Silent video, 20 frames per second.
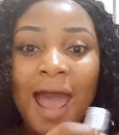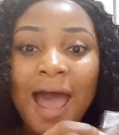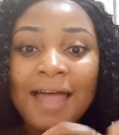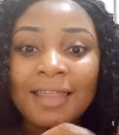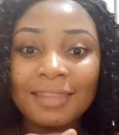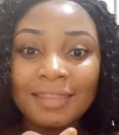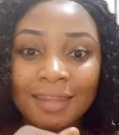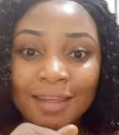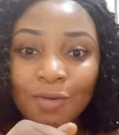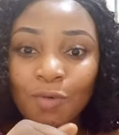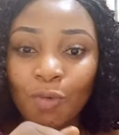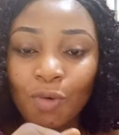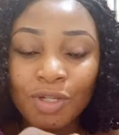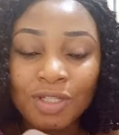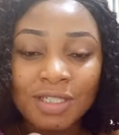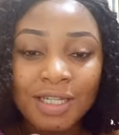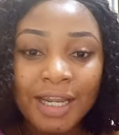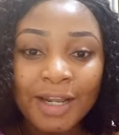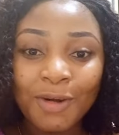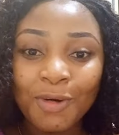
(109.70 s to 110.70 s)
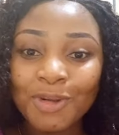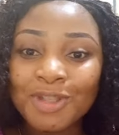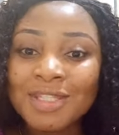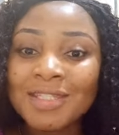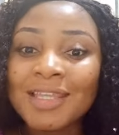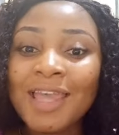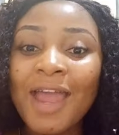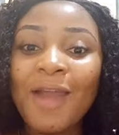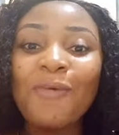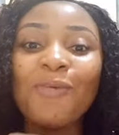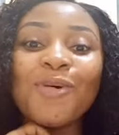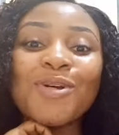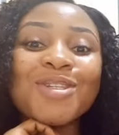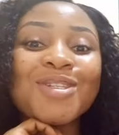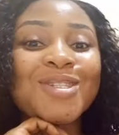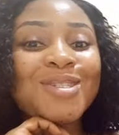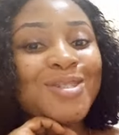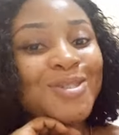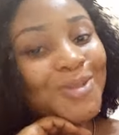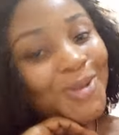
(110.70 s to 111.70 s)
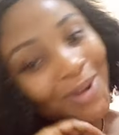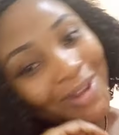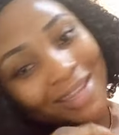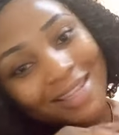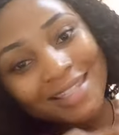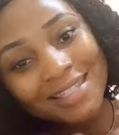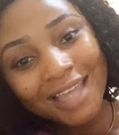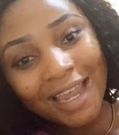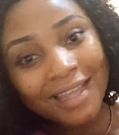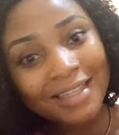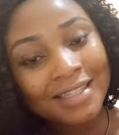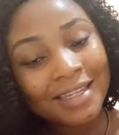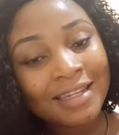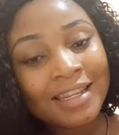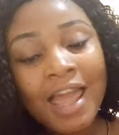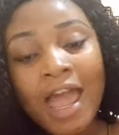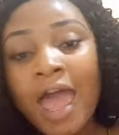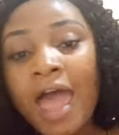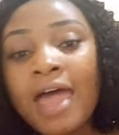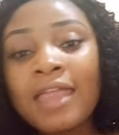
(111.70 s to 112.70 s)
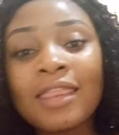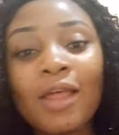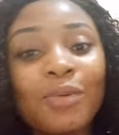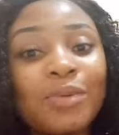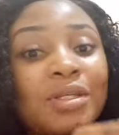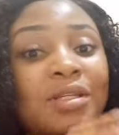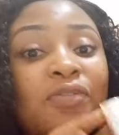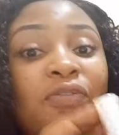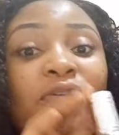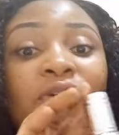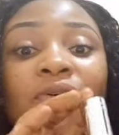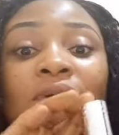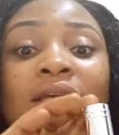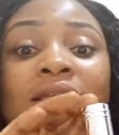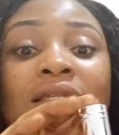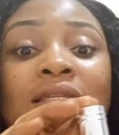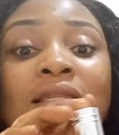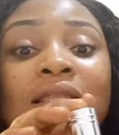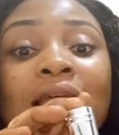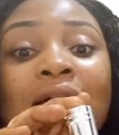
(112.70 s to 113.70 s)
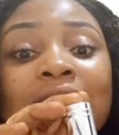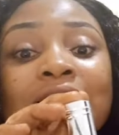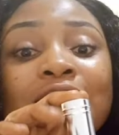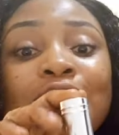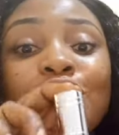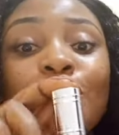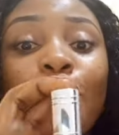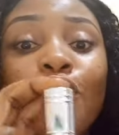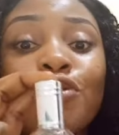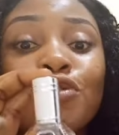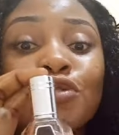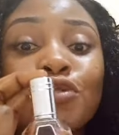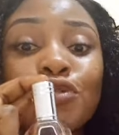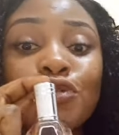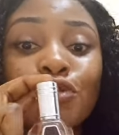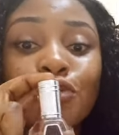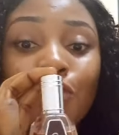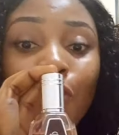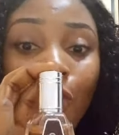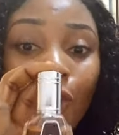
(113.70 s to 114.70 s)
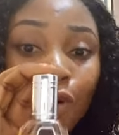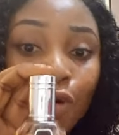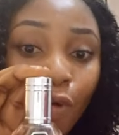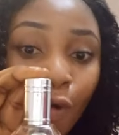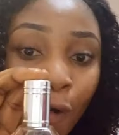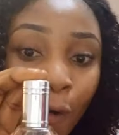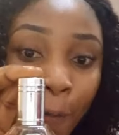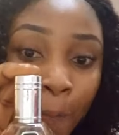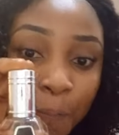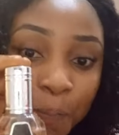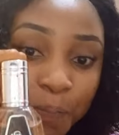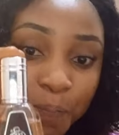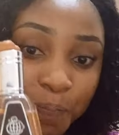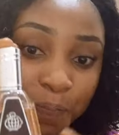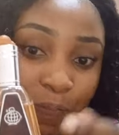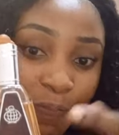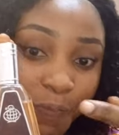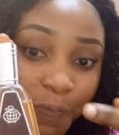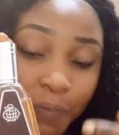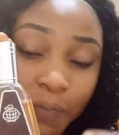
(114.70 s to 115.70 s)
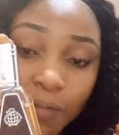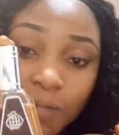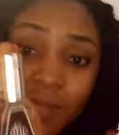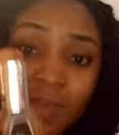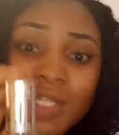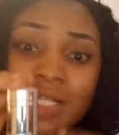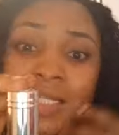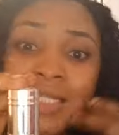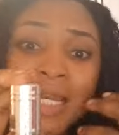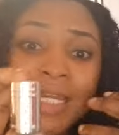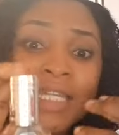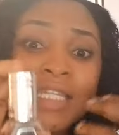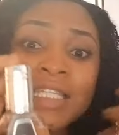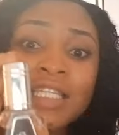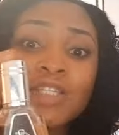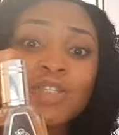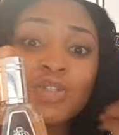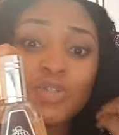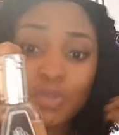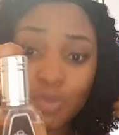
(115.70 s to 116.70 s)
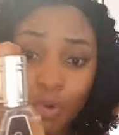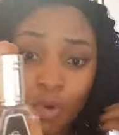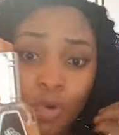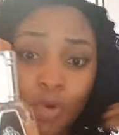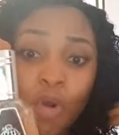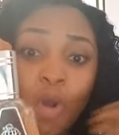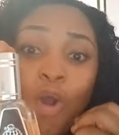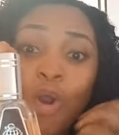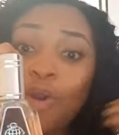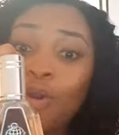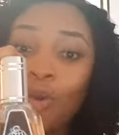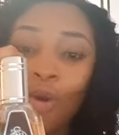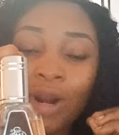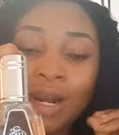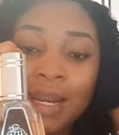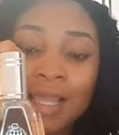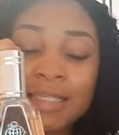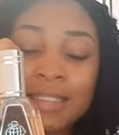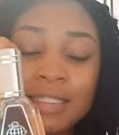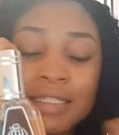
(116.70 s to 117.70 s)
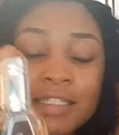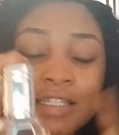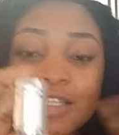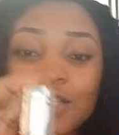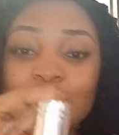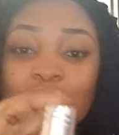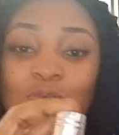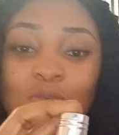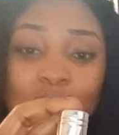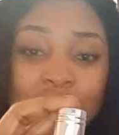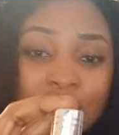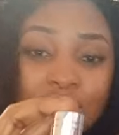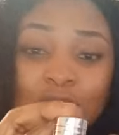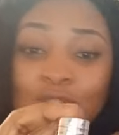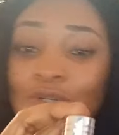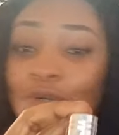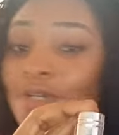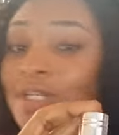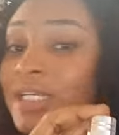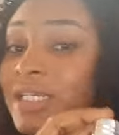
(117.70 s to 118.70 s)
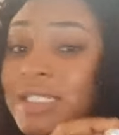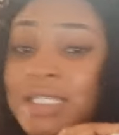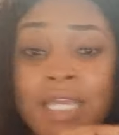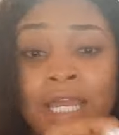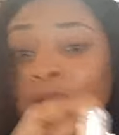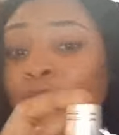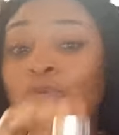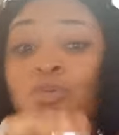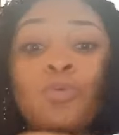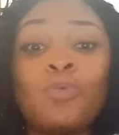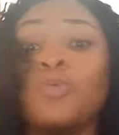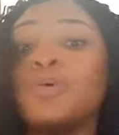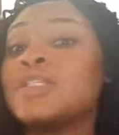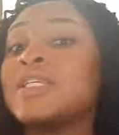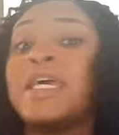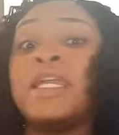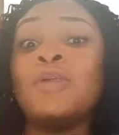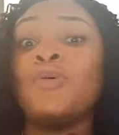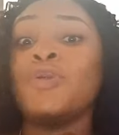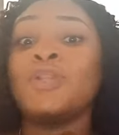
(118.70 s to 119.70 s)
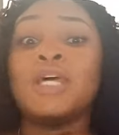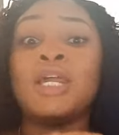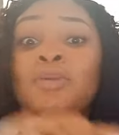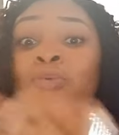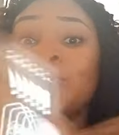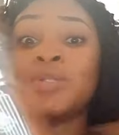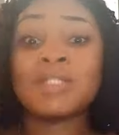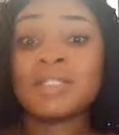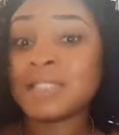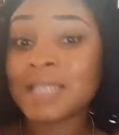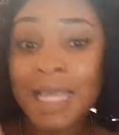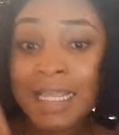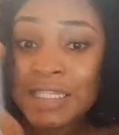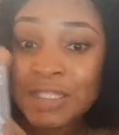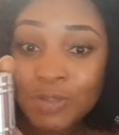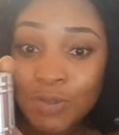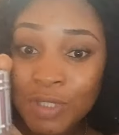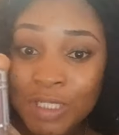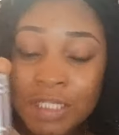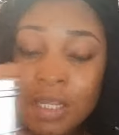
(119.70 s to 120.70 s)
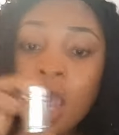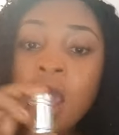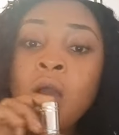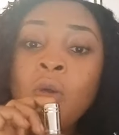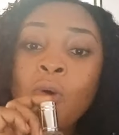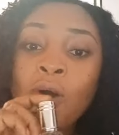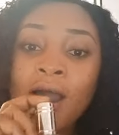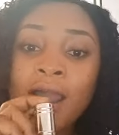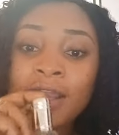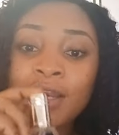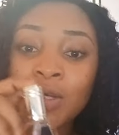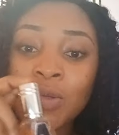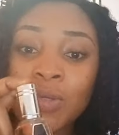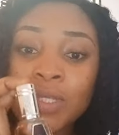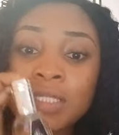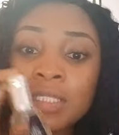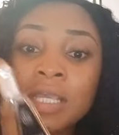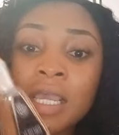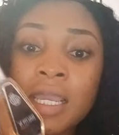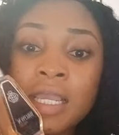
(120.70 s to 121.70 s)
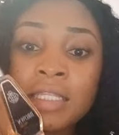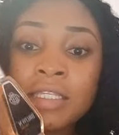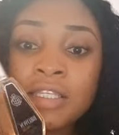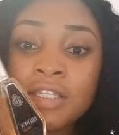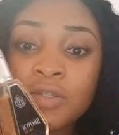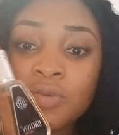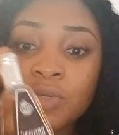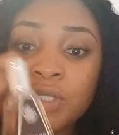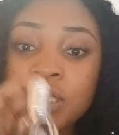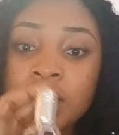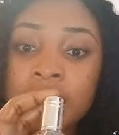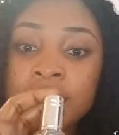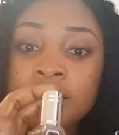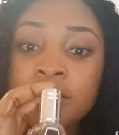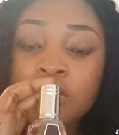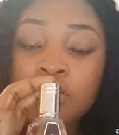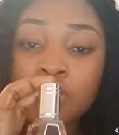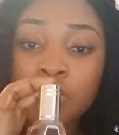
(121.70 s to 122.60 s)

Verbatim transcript: And then one day I got it. I was so excited. Now, this fragrance lasts so long like it is so long lasting it is sweet it's chocolatey i don't know what other notes it has to it what i know is it is sweet and it is